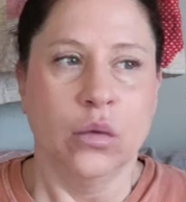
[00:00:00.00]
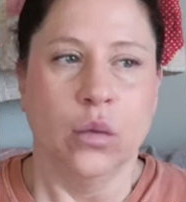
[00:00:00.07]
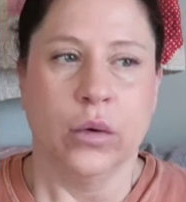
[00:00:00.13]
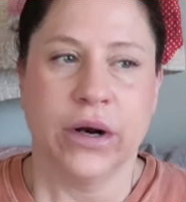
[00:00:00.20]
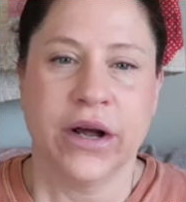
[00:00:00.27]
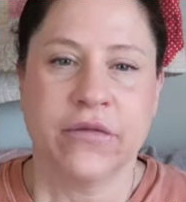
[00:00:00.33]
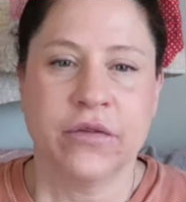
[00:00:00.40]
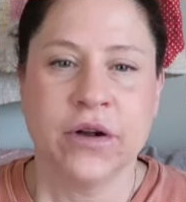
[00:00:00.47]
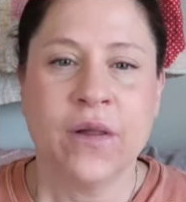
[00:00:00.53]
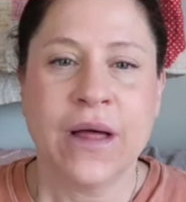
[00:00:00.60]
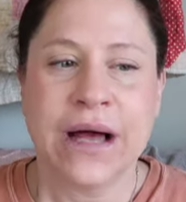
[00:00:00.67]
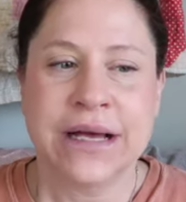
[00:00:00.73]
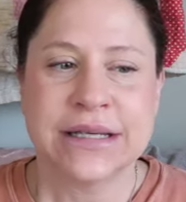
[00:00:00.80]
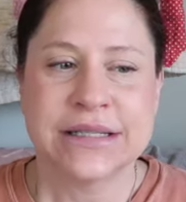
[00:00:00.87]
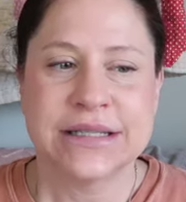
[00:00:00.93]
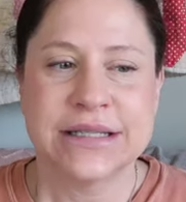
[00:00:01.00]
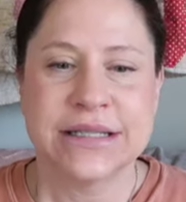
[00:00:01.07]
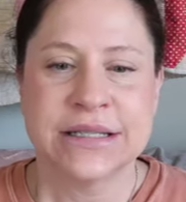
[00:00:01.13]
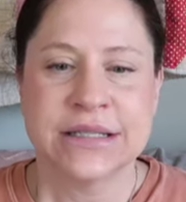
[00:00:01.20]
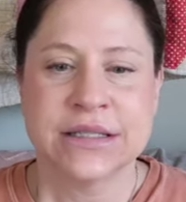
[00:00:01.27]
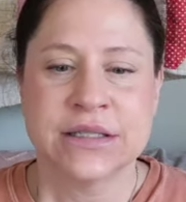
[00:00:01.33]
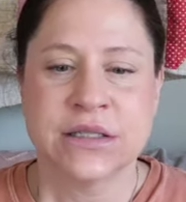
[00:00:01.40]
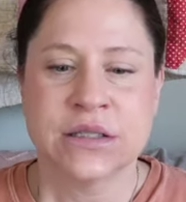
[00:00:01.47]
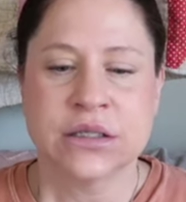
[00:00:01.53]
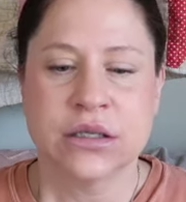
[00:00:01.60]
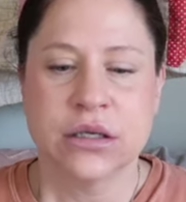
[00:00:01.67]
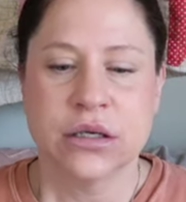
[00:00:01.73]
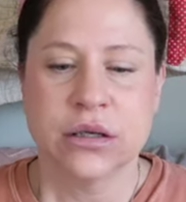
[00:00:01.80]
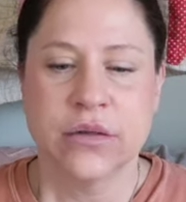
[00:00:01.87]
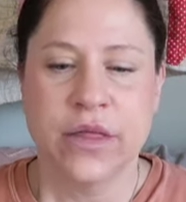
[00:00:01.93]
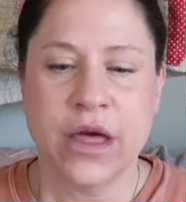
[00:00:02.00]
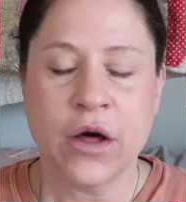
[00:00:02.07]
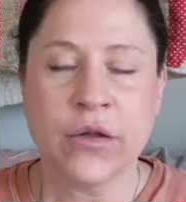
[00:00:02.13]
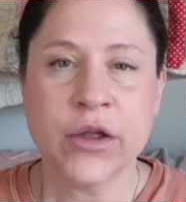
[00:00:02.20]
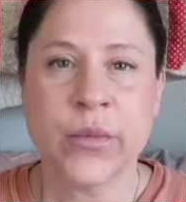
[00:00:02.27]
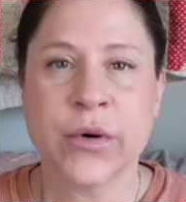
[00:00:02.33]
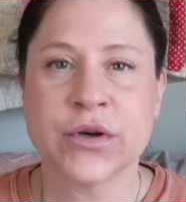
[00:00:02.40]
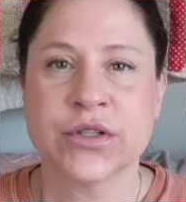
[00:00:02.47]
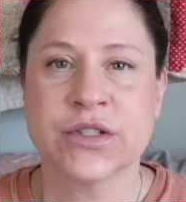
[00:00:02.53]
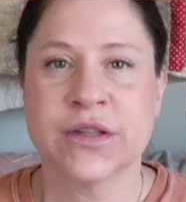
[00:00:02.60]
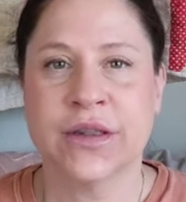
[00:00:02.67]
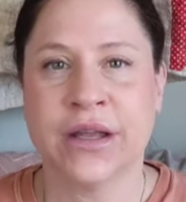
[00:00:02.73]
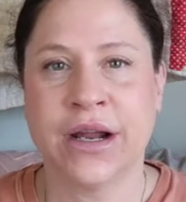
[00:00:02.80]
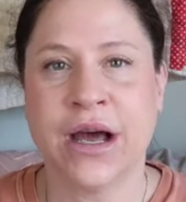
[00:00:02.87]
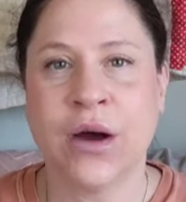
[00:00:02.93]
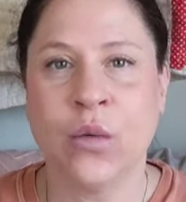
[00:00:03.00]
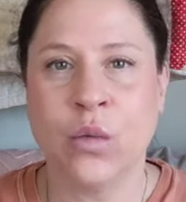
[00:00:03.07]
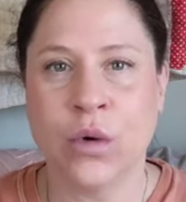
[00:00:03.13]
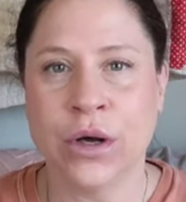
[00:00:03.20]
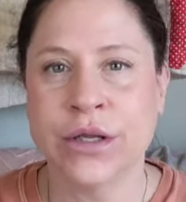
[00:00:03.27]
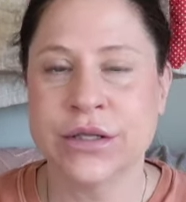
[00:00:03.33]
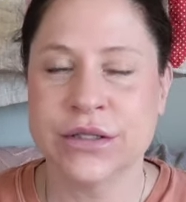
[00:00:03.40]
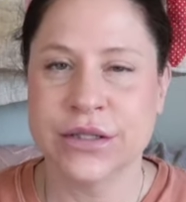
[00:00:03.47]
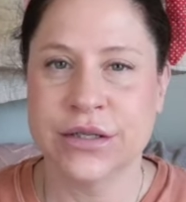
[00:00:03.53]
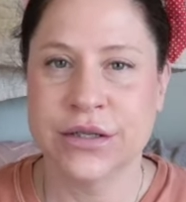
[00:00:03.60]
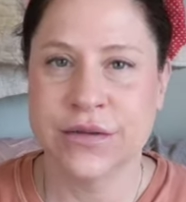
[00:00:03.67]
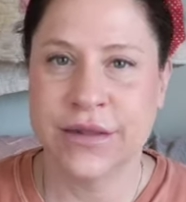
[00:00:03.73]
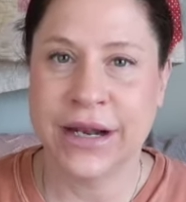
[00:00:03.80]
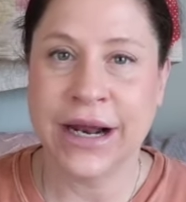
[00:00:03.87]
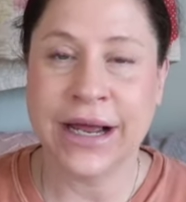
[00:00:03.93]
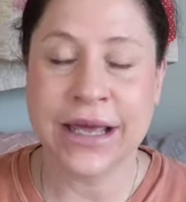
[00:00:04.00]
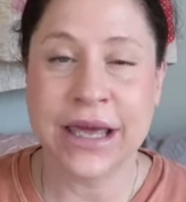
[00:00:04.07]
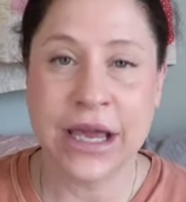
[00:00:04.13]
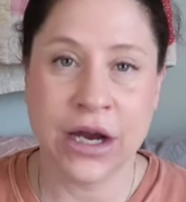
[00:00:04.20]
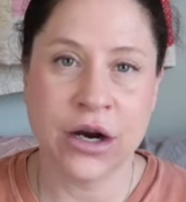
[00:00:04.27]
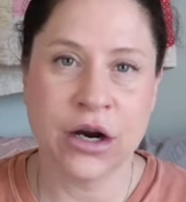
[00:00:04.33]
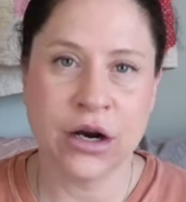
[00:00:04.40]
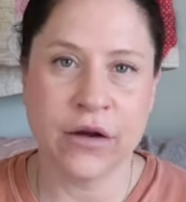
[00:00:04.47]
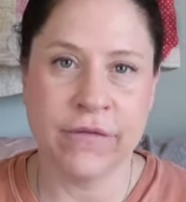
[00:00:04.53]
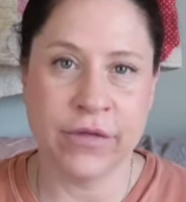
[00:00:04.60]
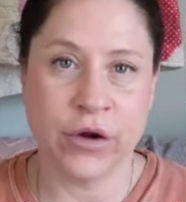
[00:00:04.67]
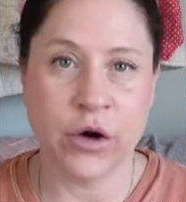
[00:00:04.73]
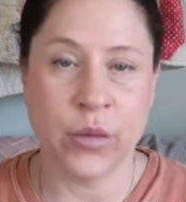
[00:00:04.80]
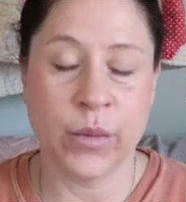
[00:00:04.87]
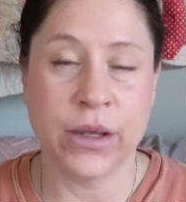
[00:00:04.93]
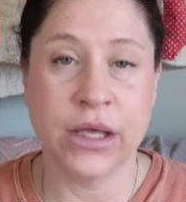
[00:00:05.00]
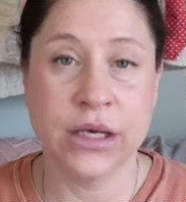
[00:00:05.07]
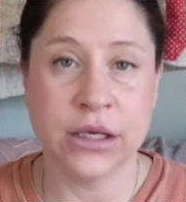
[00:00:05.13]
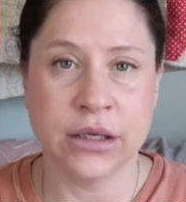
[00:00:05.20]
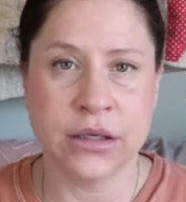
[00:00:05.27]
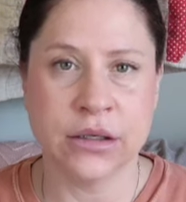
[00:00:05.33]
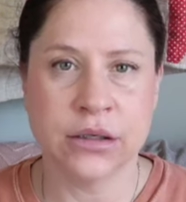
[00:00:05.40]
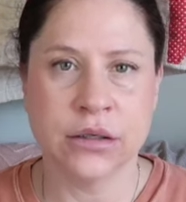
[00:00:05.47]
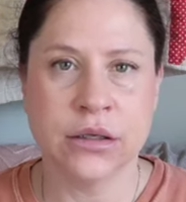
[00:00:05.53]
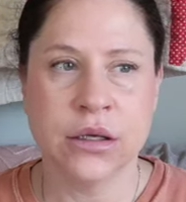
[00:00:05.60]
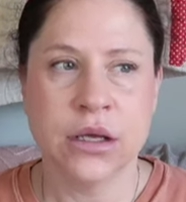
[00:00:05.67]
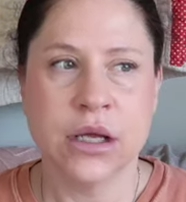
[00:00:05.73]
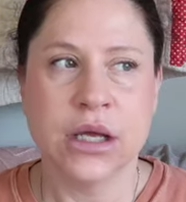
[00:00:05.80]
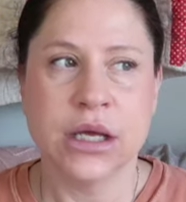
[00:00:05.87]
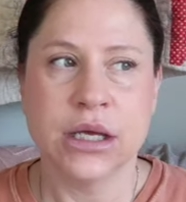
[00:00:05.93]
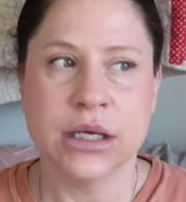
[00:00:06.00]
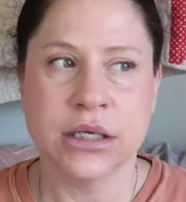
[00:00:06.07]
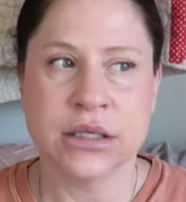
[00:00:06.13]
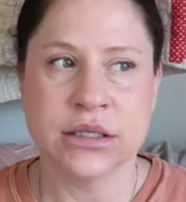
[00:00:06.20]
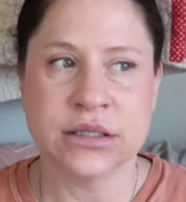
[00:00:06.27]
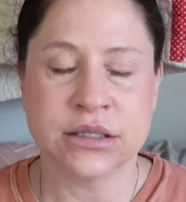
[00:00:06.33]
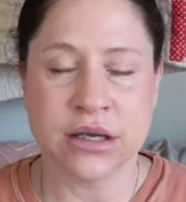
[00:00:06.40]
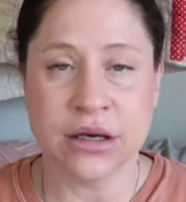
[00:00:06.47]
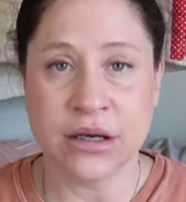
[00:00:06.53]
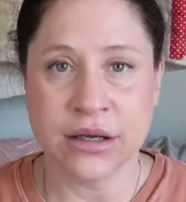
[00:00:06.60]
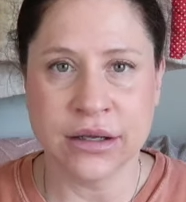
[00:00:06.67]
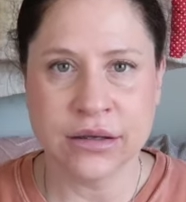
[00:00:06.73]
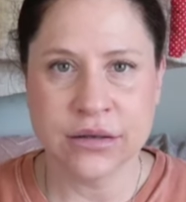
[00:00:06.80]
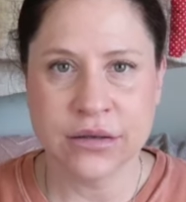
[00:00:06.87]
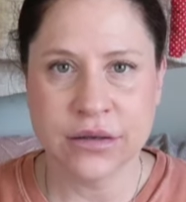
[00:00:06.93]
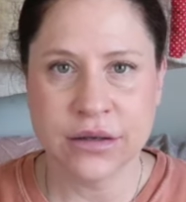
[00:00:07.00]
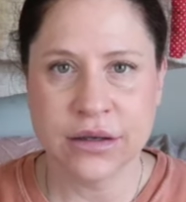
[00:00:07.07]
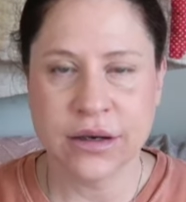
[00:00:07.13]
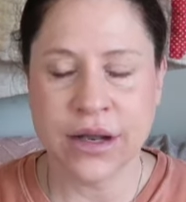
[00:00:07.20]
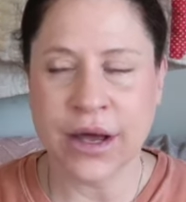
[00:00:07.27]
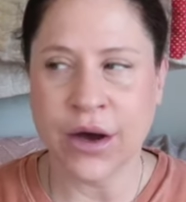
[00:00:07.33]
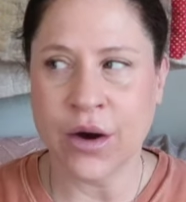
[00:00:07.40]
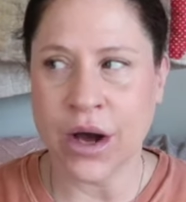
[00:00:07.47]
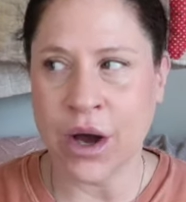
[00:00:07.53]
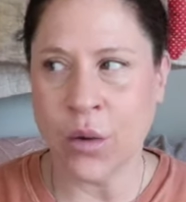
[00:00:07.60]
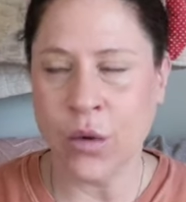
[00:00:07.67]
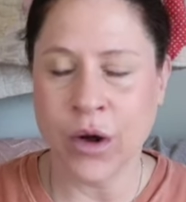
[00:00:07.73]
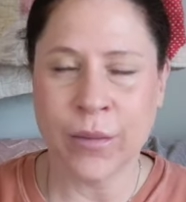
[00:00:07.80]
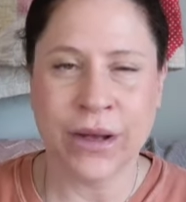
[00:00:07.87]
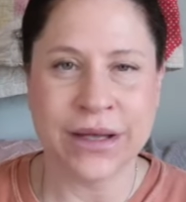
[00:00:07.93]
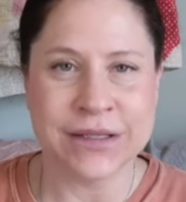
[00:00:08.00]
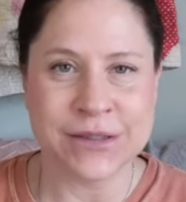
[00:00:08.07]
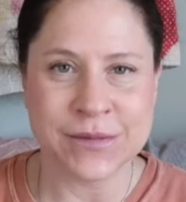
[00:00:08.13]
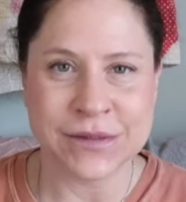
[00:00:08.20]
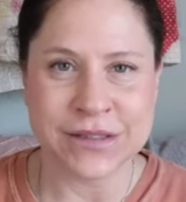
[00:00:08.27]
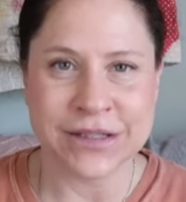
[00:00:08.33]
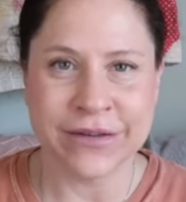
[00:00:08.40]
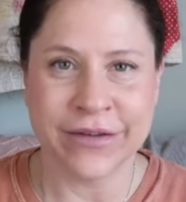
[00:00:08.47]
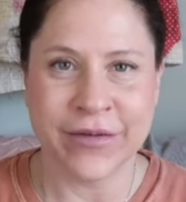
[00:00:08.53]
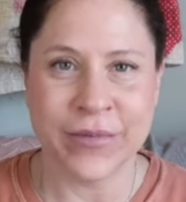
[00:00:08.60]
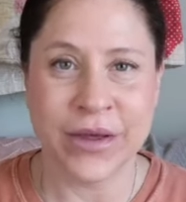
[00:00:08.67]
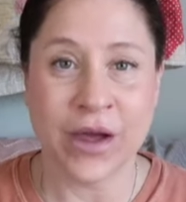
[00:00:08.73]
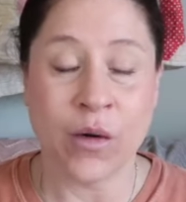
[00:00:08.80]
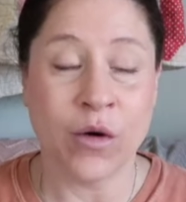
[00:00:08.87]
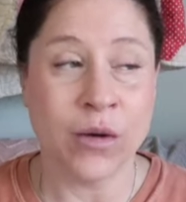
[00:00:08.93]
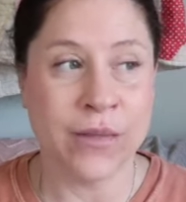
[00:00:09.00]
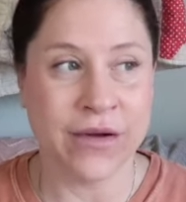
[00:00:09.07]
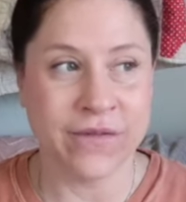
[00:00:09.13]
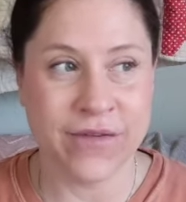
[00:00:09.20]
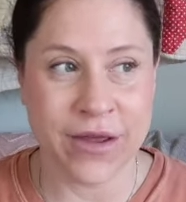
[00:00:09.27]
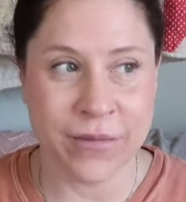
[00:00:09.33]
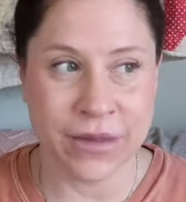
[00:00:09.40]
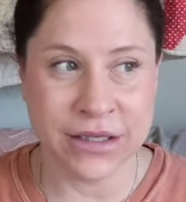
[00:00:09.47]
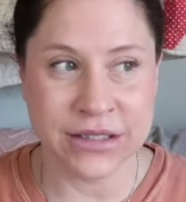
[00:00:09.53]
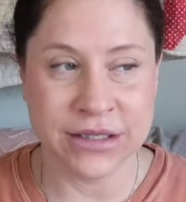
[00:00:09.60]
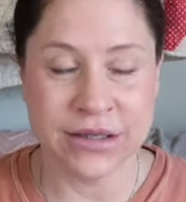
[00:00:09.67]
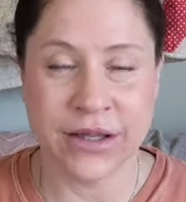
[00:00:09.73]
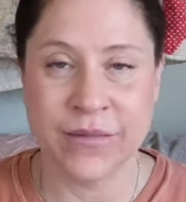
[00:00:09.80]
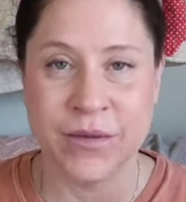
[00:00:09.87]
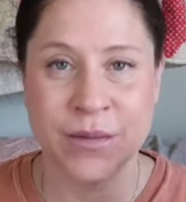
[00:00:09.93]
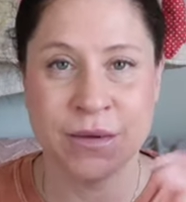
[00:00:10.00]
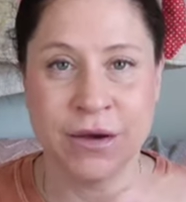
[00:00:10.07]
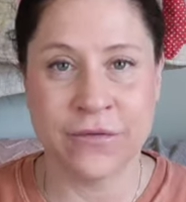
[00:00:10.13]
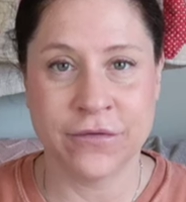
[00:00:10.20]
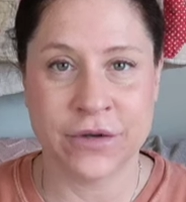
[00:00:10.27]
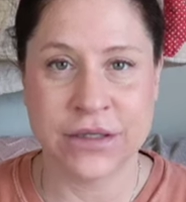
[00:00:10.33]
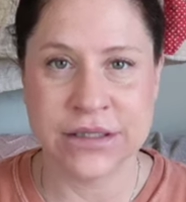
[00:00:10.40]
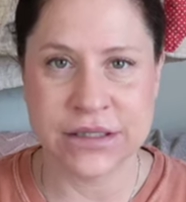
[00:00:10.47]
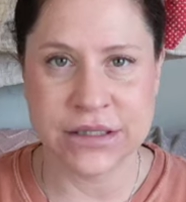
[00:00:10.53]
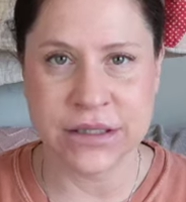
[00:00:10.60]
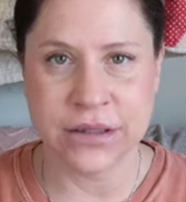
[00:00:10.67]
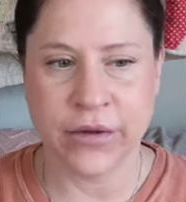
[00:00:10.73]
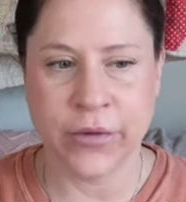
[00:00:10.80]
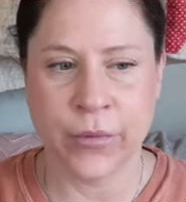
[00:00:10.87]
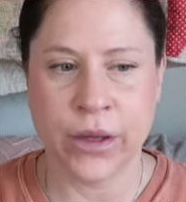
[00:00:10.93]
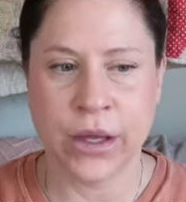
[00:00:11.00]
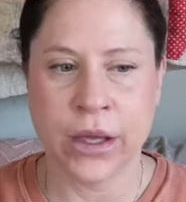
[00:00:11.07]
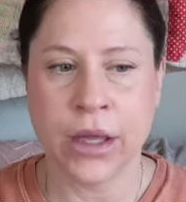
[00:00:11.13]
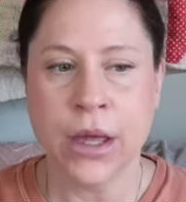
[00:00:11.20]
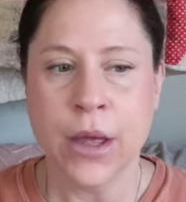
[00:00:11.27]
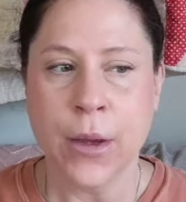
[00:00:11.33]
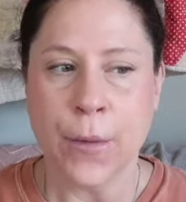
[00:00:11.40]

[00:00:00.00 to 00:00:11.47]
What I've realized is the only person that I want, that I care of their opinion, is God. Now, I want my husband to love me. I want my family to love me, my friends to love me.